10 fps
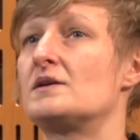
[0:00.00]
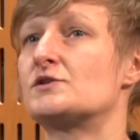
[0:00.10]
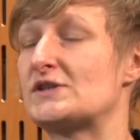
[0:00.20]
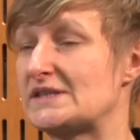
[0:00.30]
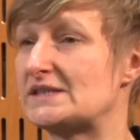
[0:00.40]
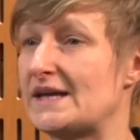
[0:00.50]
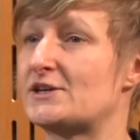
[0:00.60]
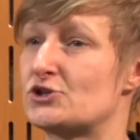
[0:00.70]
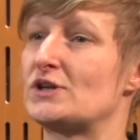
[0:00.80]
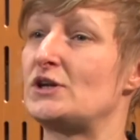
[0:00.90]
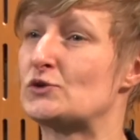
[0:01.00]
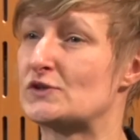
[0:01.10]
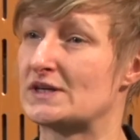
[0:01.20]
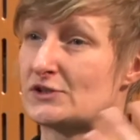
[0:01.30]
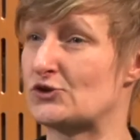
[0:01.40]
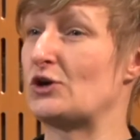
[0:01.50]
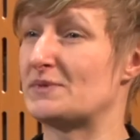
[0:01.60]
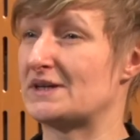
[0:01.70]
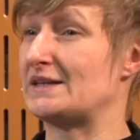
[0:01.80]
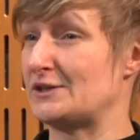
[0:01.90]
So this is sectioning using a strong
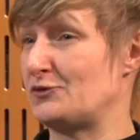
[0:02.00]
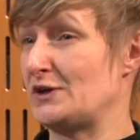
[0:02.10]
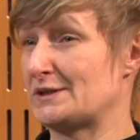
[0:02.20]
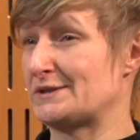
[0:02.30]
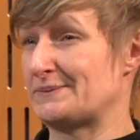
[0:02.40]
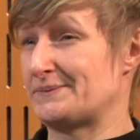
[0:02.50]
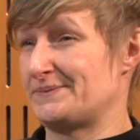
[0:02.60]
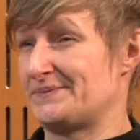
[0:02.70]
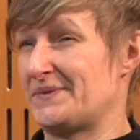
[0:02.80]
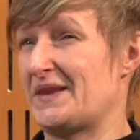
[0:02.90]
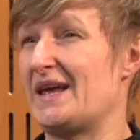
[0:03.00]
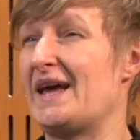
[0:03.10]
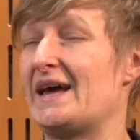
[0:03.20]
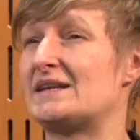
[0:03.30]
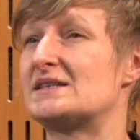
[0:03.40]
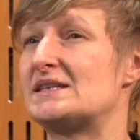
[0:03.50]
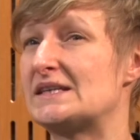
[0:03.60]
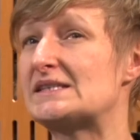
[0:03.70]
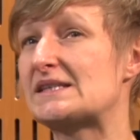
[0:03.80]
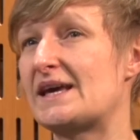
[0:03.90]
magnetic field. And in
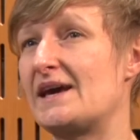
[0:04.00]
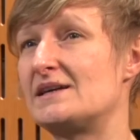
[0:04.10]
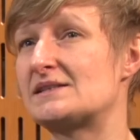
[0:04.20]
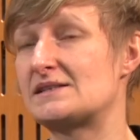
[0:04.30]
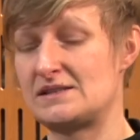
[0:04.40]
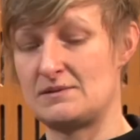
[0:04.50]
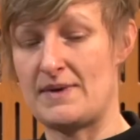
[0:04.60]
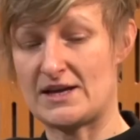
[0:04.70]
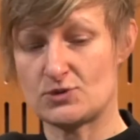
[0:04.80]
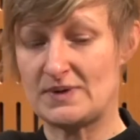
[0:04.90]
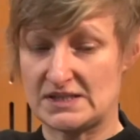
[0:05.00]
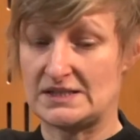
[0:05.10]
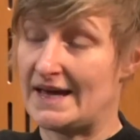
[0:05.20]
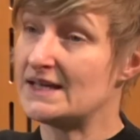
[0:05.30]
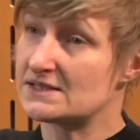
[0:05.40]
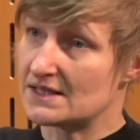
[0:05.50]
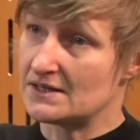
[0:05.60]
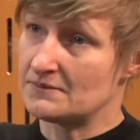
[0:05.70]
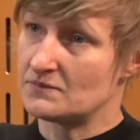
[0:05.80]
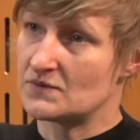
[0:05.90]
this case, the measurement, the
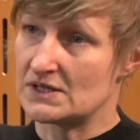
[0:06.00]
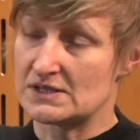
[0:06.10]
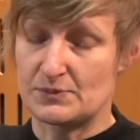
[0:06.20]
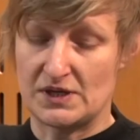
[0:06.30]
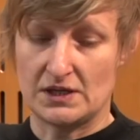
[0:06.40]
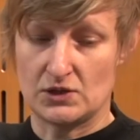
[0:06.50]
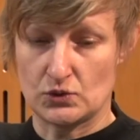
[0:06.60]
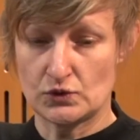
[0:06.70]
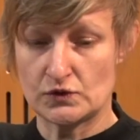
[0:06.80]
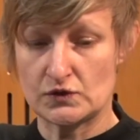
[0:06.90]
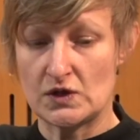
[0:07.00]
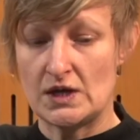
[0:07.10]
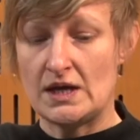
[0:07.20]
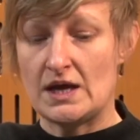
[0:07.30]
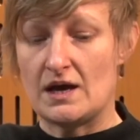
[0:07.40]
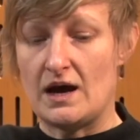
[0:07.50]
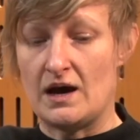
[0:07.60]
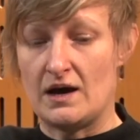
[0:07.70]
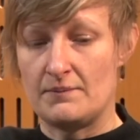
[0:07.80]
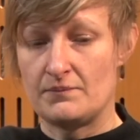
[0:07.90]
data that is being used,
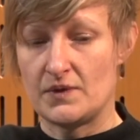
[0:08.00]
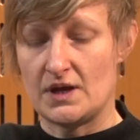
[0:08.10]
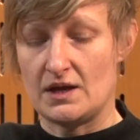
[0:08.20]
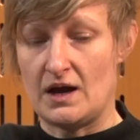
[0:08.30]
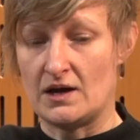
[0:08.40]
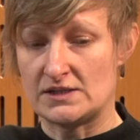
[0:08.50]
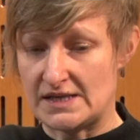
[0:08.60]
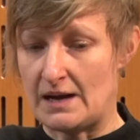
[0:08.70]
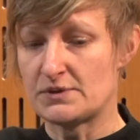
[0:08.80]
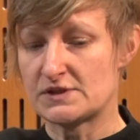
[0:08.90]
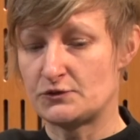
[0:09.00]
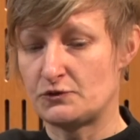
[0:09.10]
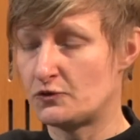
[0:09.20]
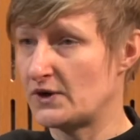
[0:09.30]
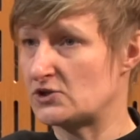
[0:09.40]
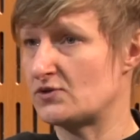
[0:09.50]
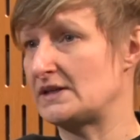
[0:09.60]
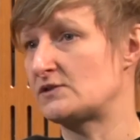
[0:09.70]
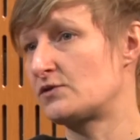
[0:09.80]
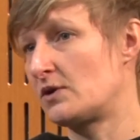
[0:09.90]
um, are samples of the Fourier
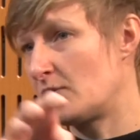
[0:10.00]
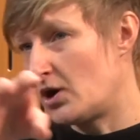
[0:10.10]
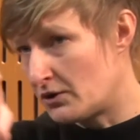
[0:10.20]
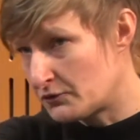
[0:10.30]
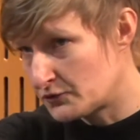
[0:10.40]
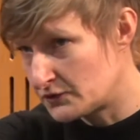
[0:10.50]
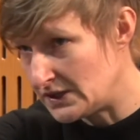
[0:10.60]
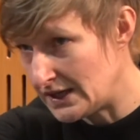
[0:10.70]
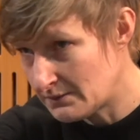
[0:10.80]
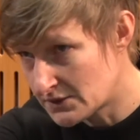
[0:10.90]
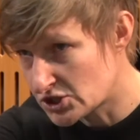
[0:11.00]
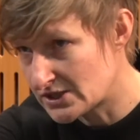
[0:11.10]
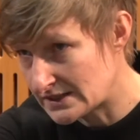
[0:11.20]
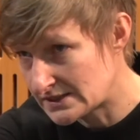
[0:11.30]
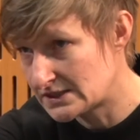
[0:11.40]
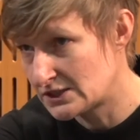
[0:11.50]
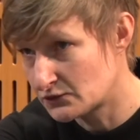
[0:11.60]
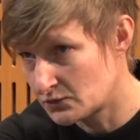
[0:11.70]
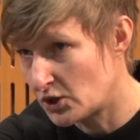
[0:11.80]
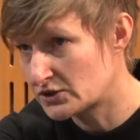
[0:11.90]
transform of the image density
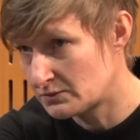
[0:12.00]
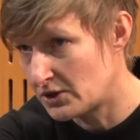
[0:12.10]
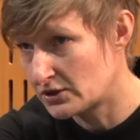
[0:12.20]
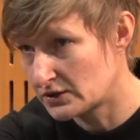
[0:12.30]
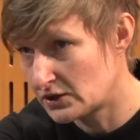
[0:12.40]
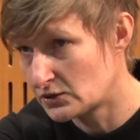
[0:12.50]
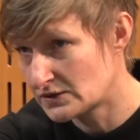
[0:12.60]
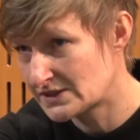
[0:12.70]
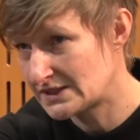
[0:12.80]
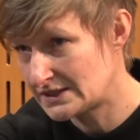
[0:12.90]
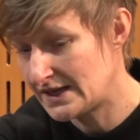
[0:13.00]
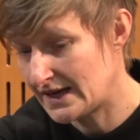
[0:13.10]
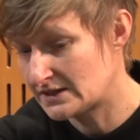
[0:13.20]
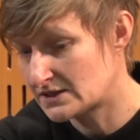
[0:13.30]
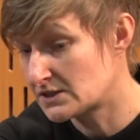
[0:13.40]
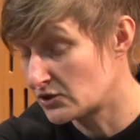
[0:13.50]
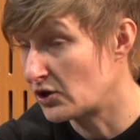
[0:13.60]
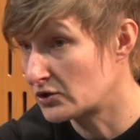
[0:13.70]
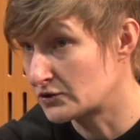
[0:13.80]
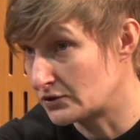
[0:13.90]
of the water molecules that in the end the
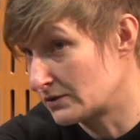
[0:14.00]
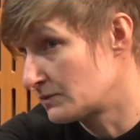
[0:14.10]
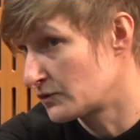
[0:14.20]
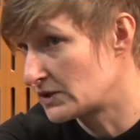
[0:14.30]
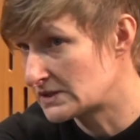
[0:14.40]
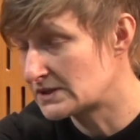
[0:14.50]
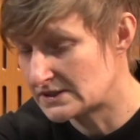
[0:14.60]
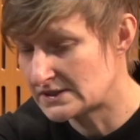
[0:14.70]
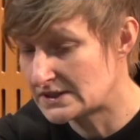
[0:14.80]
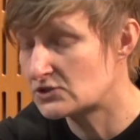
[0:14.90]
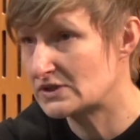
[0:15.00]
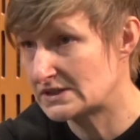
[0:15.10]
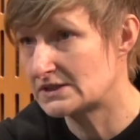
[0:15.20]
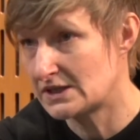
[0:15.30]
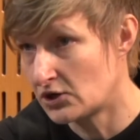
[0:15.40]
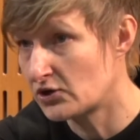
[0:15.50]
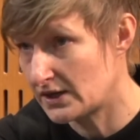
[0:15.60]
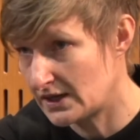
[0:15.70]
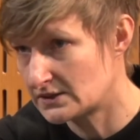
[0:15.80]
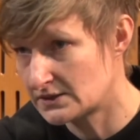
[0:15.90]
doctor, for instance, is interested in
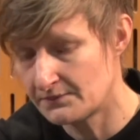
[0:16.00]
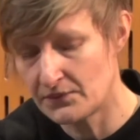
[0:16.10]
looking at.